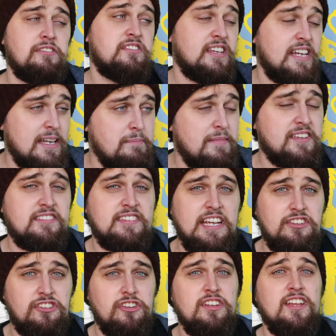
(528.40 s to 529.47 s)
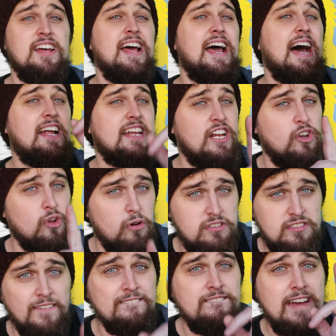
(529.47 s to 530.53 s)
I've seen him this season, and he
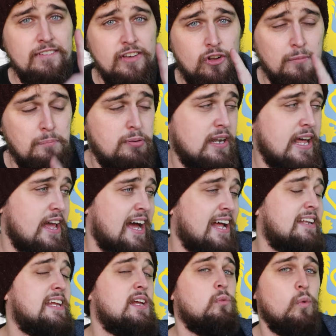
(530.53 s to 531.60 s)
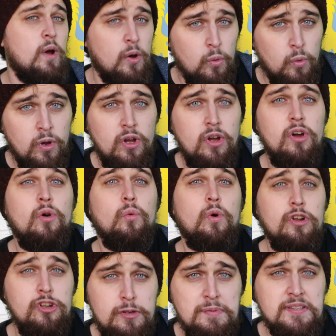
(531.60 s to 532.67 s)
looks a very good player, and he will
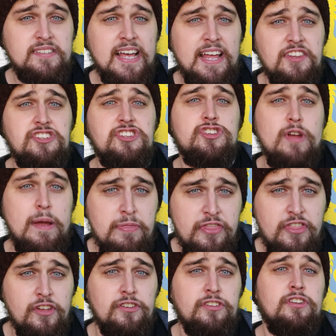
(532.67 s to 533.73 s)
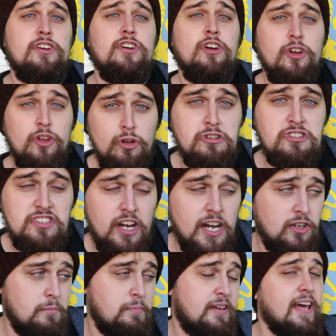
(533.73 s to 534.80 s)
100% strengthen your
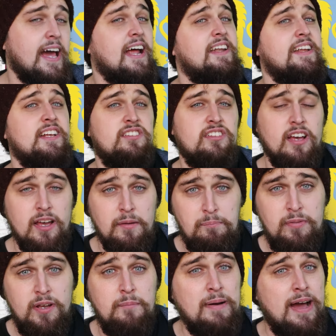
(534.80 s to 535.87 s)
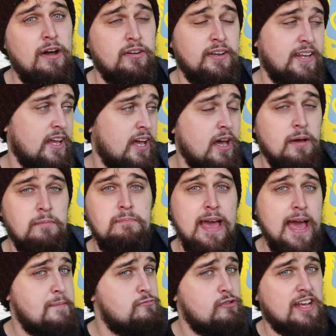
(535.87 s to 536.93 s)
side up, okay? And he's apparently,
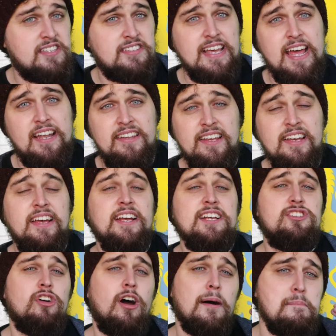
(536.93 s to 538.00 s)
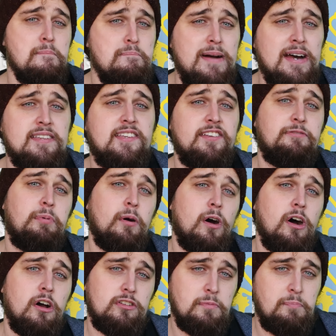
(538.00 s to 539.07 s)
Emre said, he's got a massive
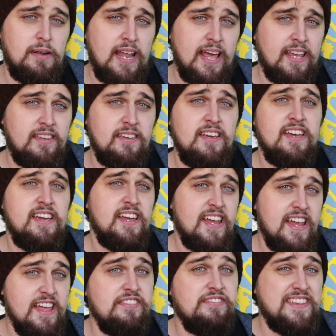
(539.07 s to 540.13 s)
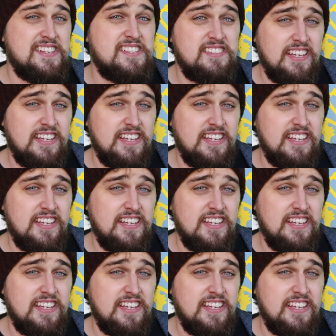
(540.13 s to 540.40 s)
part to play in this